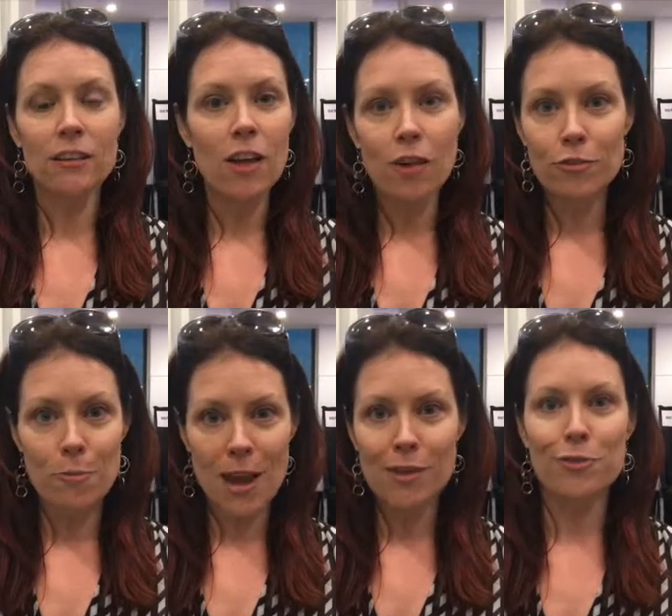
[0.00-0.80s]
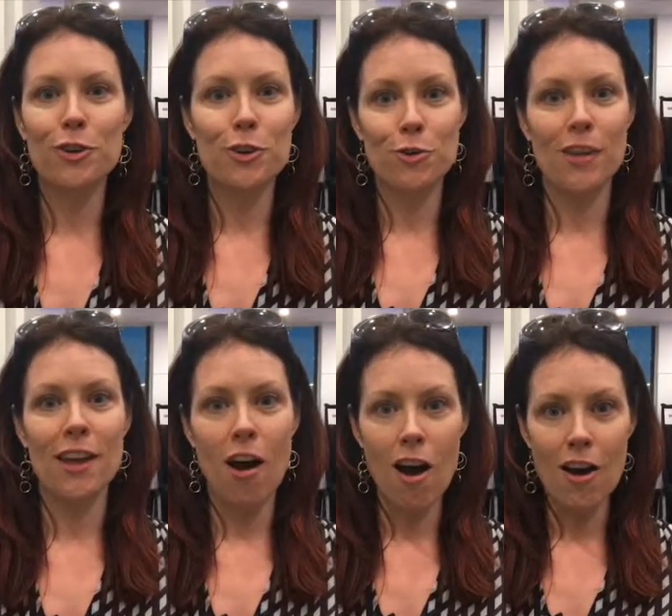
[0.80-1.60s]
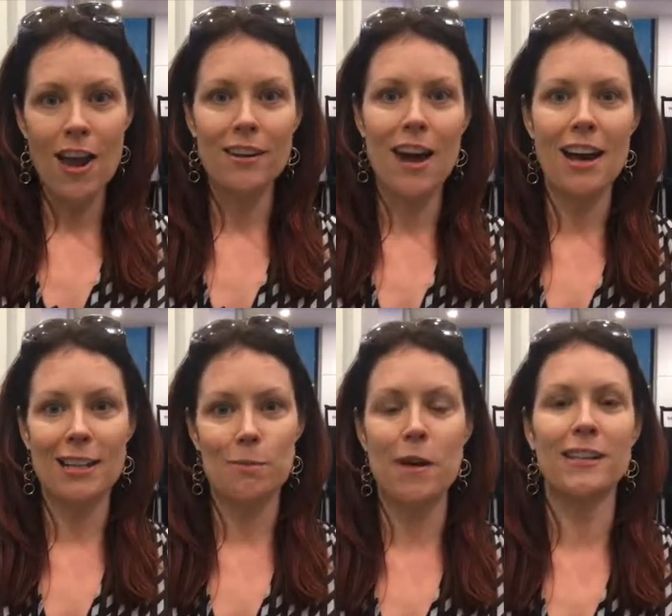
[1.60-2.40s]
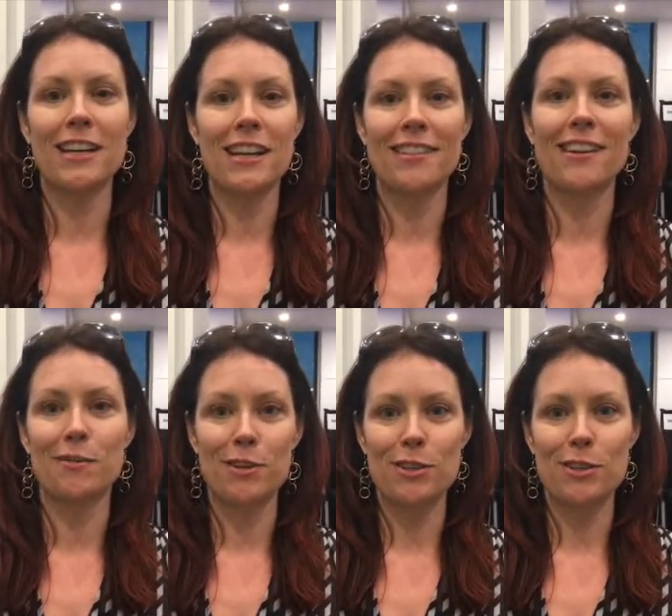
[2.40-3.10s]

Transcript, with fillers: love men for who they are and not expect anything